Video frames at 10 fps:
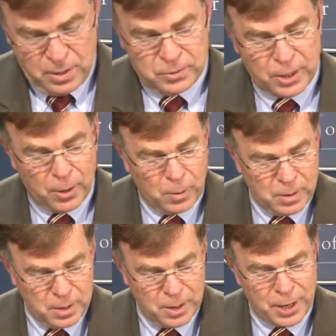So
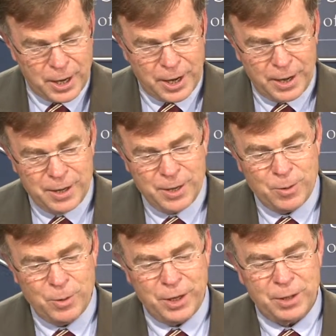
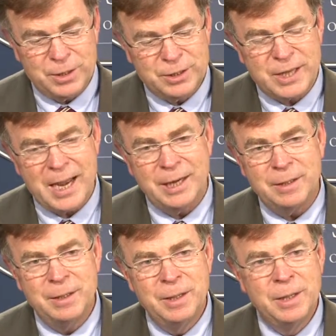we are excited